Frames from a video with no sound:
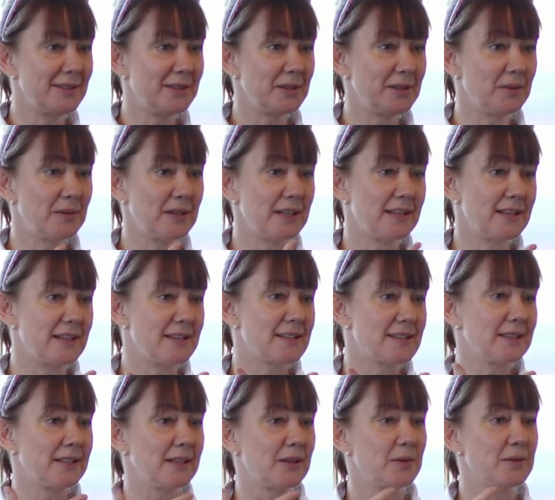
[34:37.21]
you know, and it
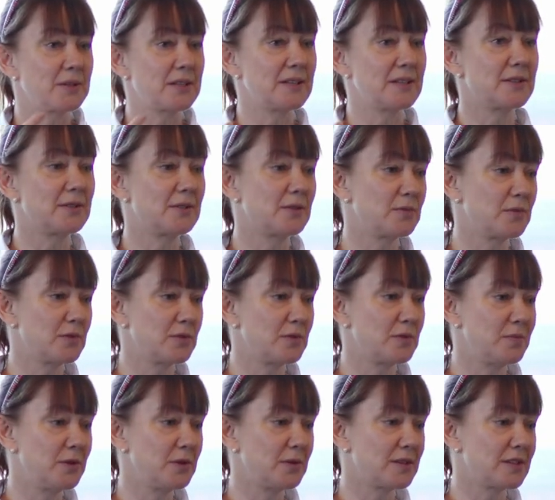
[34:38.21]
easily goes into through
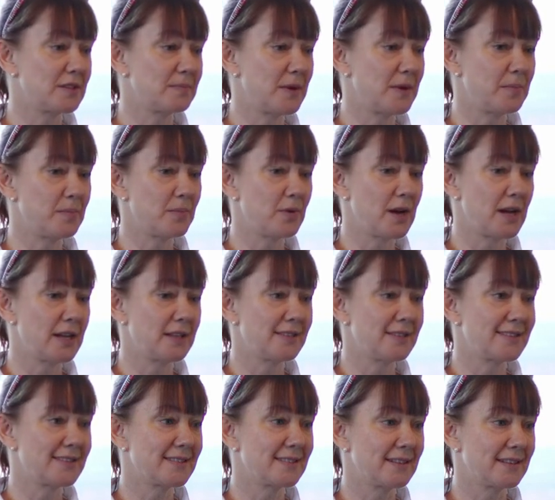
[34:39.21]
the mucous
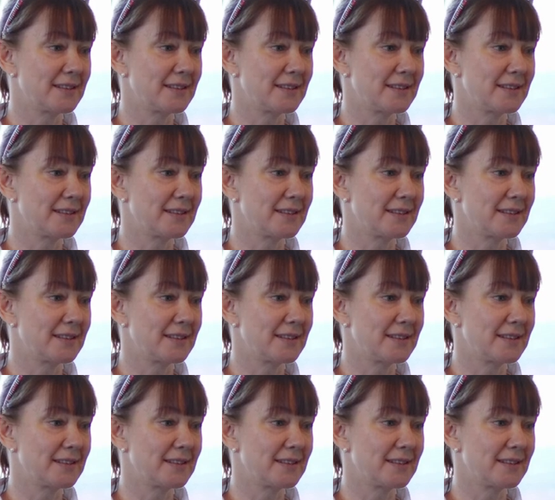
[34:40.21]
membranes,